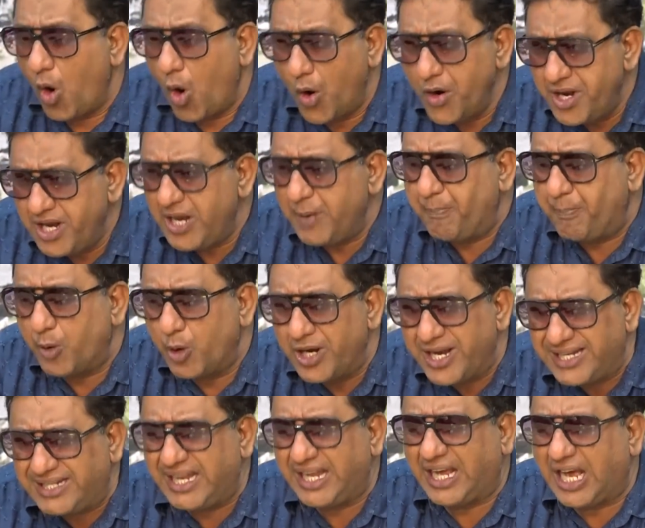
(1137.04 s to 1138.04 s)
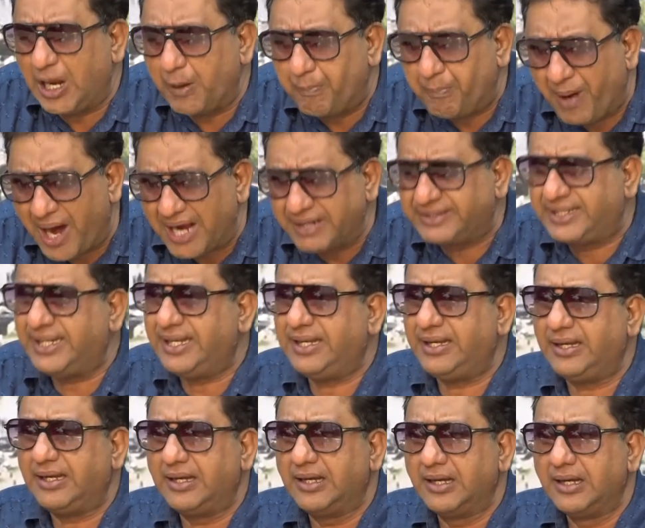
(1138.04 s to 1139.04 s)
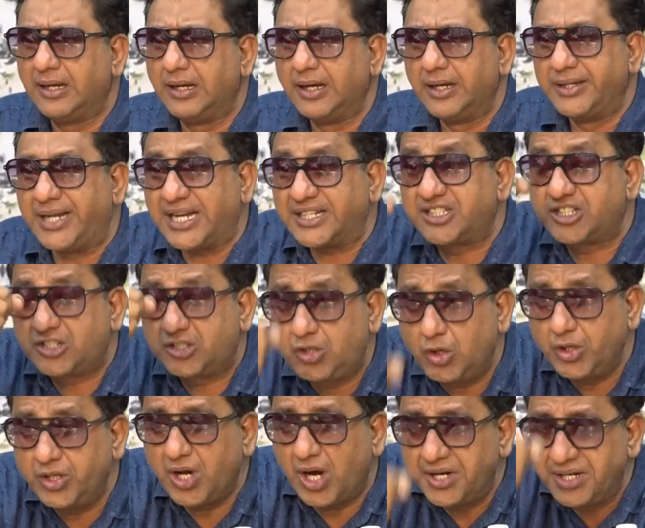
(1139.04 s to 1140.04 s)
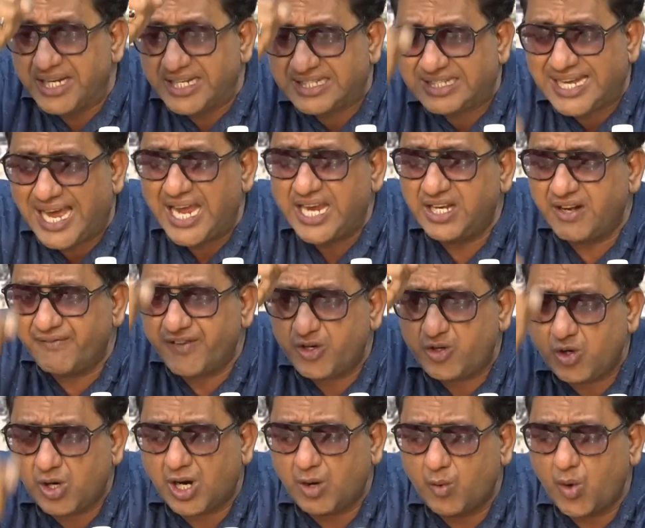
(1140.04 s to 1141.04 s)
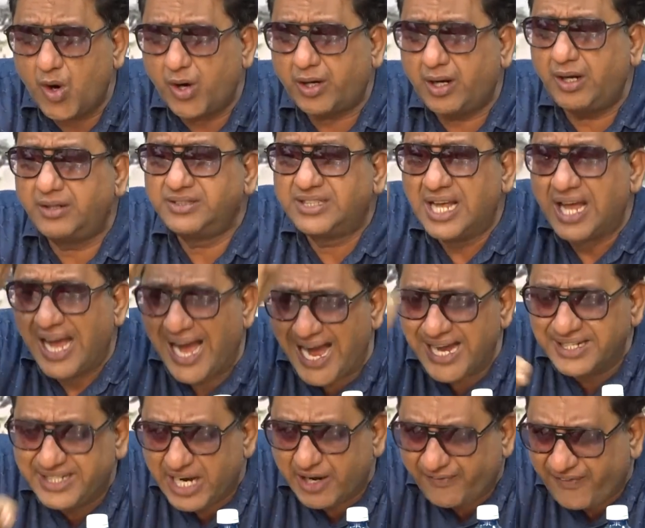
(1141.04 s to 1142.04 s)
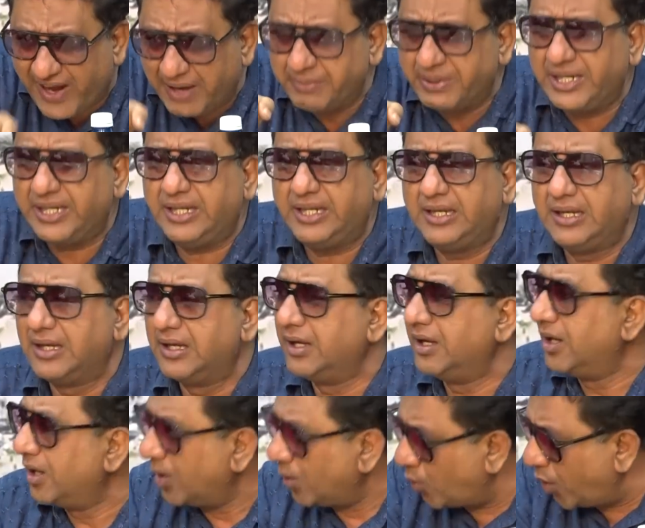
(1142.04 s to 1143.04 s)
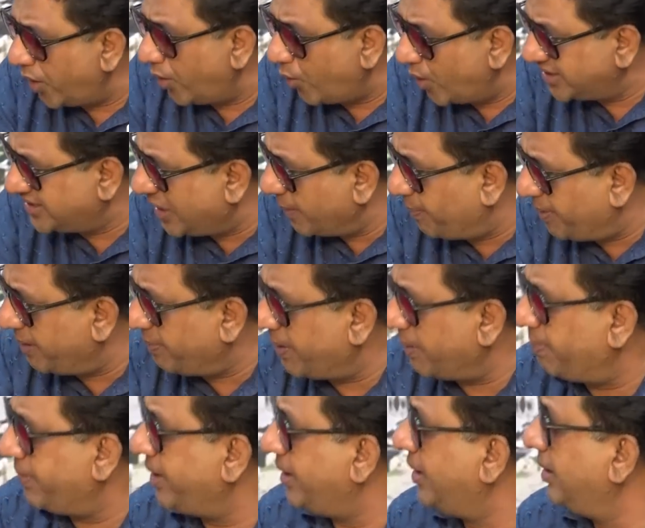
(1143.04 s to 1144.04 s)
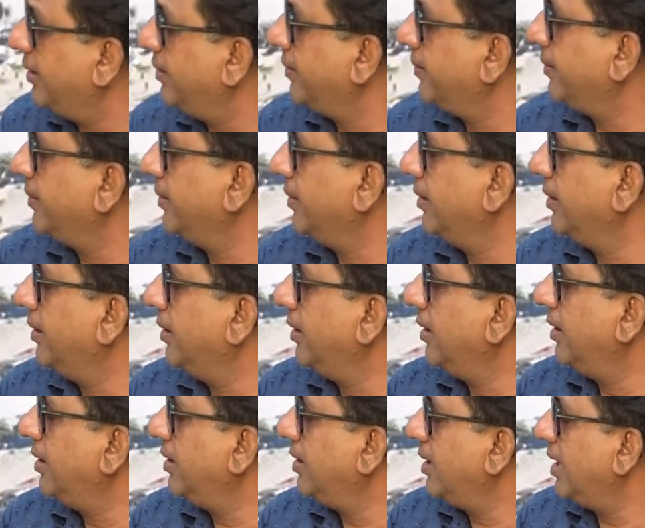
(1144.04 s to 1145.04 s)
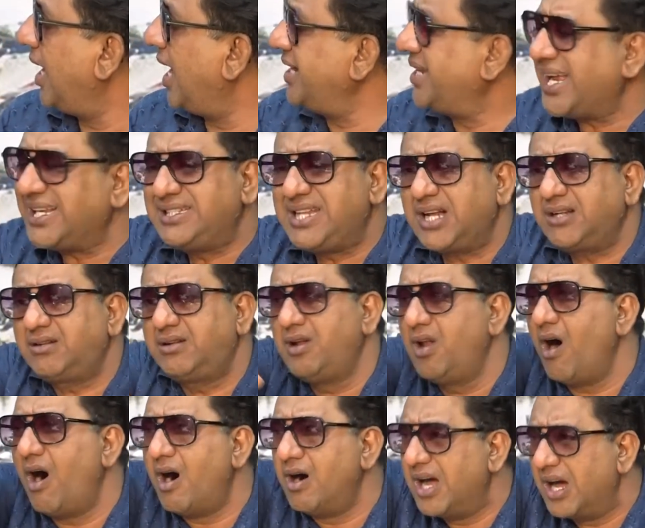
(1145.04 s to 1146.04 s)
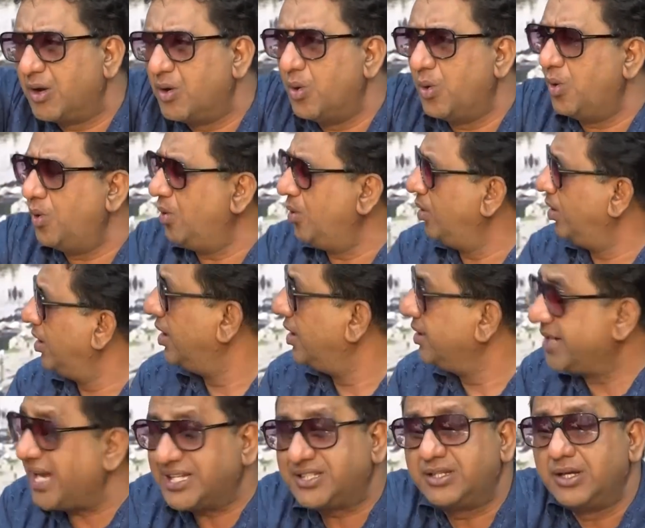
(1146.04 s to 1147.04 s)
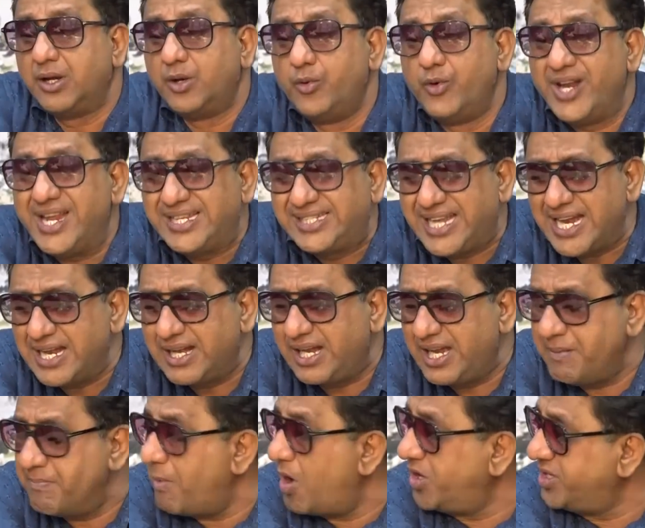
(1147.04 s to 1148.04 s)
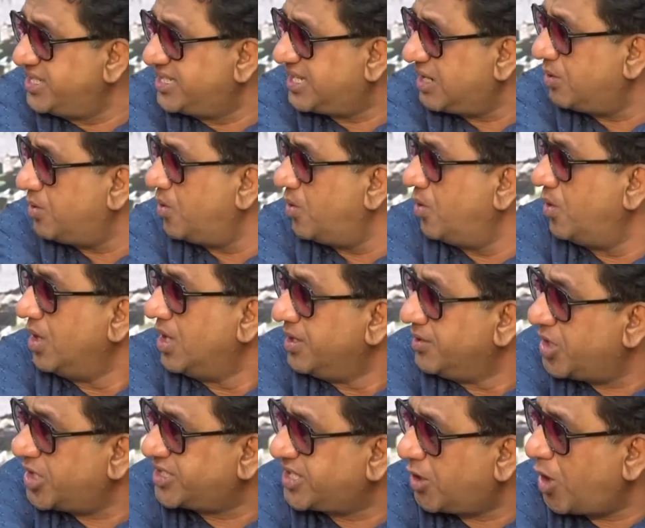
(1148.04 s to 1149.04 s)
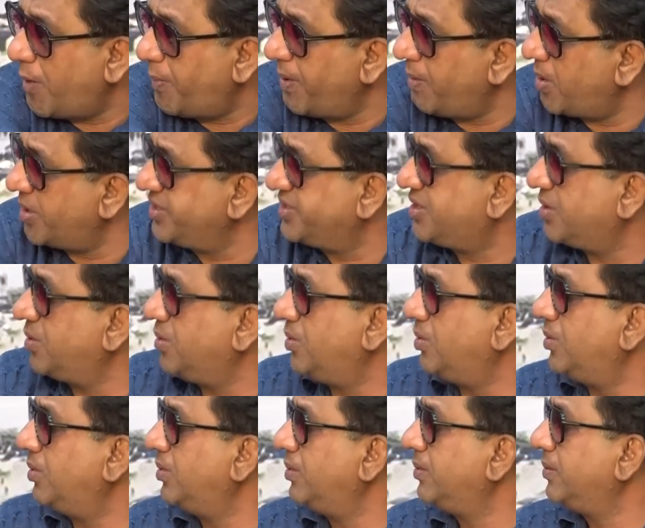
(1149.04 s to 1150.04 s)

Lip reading: only political party that stood on the side of the sugar workers and their family was the PPP. And that's not long ago. That's recently, months ago, just a couple of months ago.